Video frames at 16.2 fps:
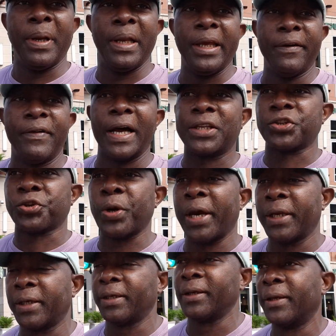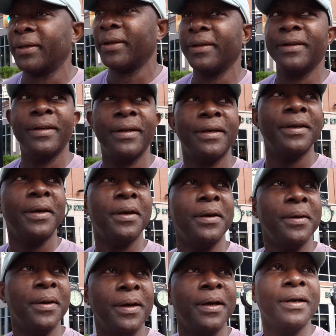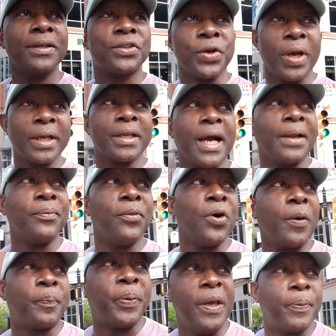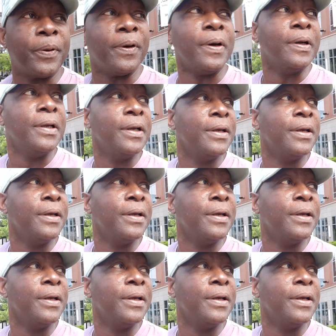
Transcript: believe that Trenton Trent got more people